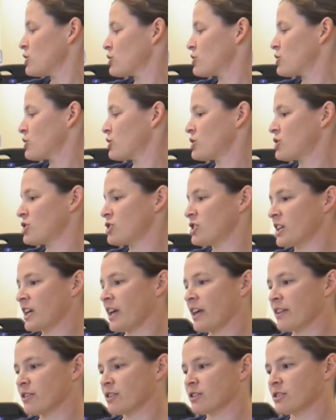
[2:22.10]
your tush
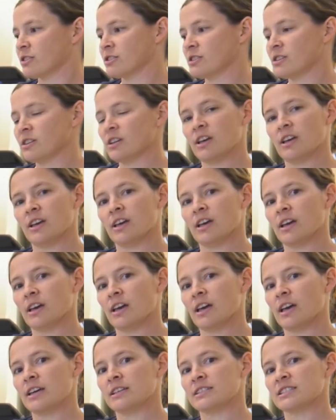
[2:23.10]
together
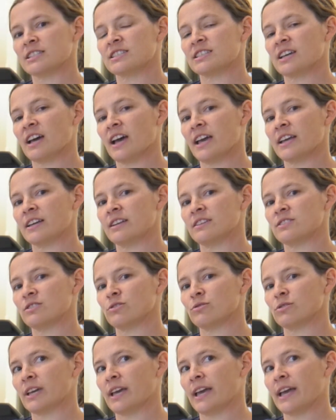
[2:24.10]
as tight as
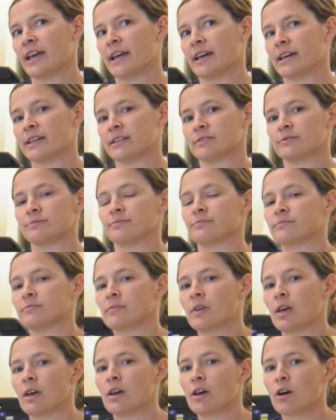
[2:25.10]
you can.
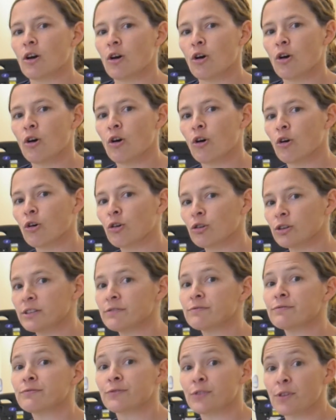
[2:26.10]
Hold
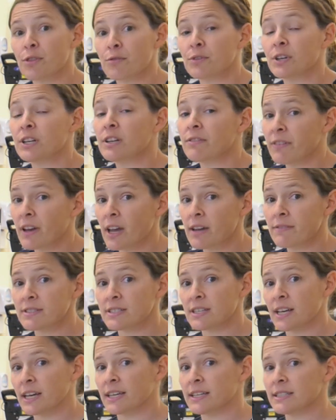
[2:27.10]
it for three to five
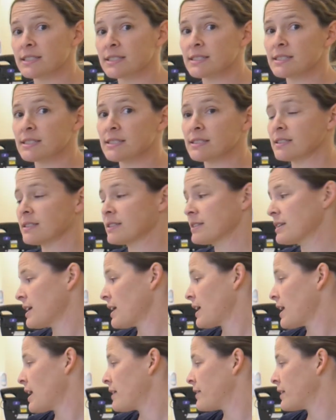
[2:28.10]
seconds
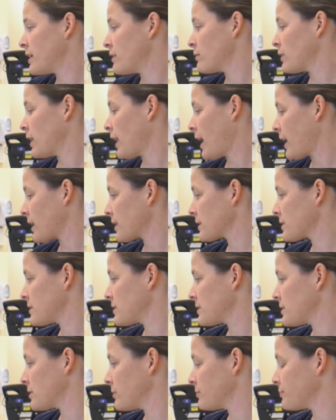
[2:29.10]
and then
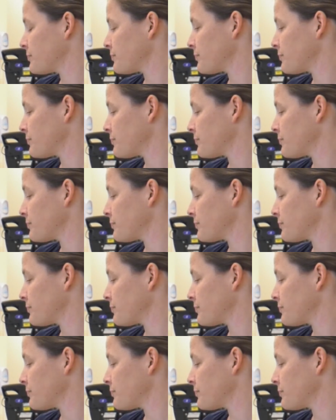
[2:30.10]
relax.